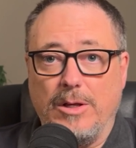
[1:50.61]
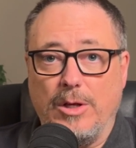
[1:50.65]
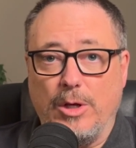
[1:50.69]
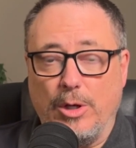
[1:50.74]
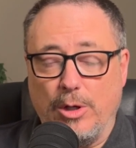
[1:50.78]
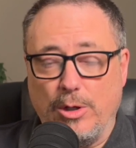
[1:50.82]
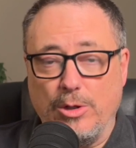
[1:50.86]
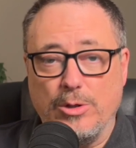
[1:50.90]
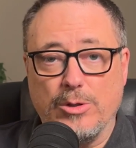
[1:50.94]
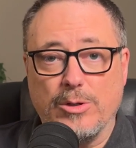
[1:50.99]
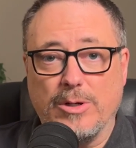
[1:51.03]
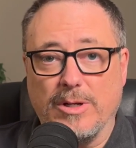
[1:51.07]
who
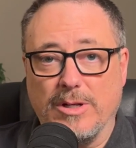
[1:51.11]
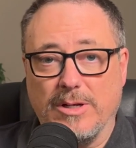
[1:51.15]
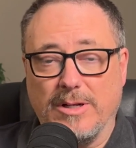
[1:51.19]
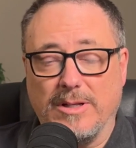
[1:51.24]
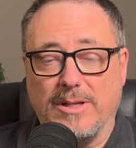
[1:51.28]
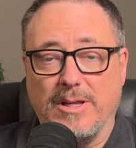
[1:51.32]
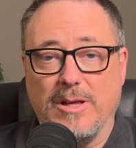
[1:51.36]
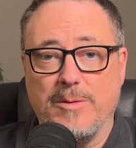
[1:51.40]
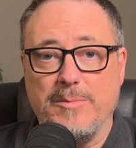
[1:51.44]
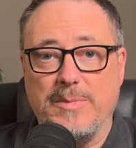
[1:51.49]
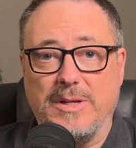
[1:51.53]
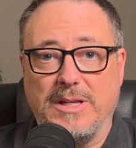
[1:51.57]
you're going to
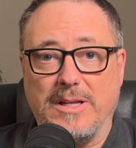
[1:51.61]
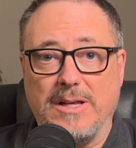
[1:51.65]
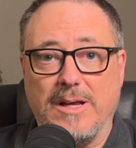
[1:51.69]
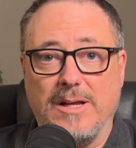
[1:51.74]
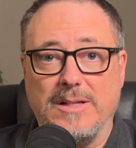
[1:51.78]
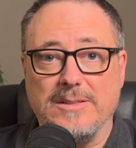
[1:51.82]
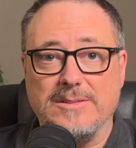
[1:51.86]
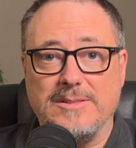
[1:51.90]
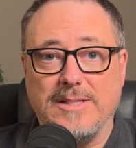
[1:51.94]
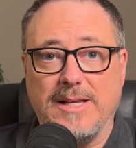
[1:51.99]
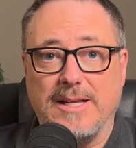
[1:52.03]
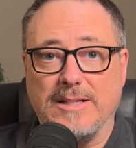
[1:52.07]
come in
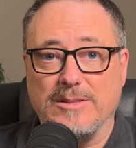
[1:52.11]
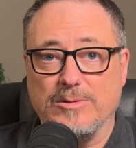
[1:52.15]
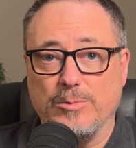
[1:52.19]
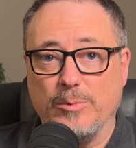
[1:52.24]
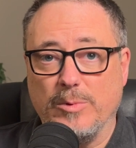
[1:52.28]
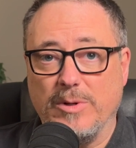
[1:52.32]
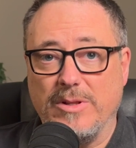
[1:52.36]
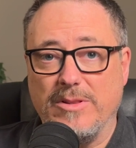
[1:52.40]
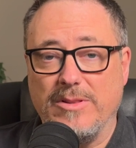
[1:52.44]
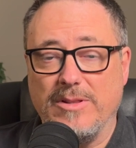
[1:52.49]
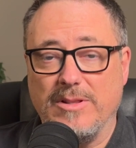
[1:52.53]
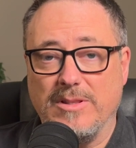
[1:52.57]
contact
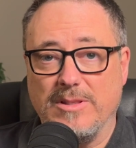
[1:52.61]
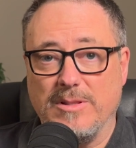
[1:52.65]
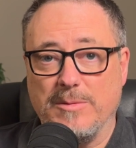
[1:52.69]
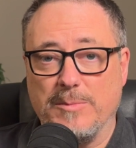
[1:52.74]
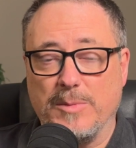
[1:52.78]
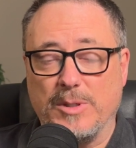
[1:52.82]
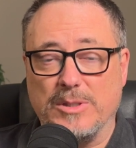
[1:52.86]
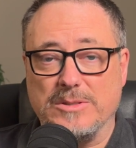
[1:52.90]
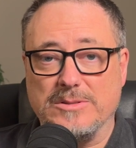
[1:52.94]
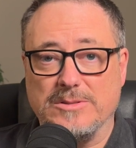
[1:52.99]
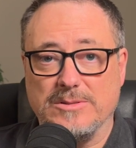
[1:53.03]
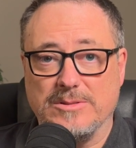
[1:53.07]
with in the
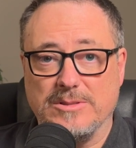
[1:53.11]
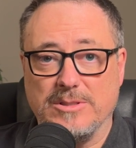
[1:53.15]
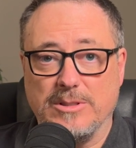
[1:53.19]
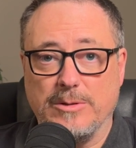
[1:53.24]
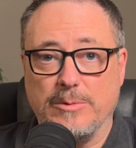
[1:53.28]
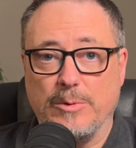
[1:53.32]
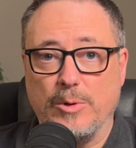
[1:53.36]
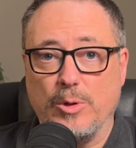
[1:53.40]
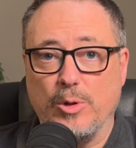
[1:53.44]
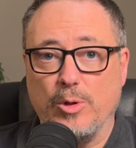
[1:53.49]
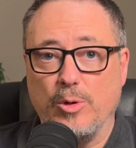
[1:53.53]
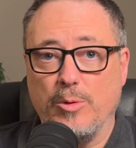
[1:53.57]
emergency
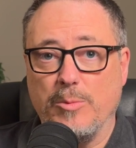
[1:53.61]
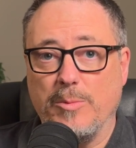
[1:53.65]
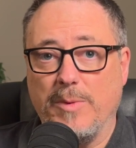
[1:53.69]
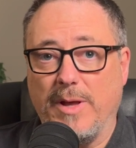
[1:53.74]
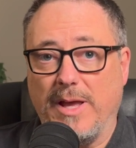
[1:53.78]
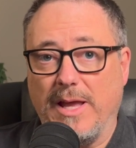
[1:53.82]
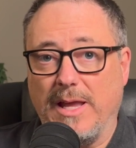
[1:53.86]
room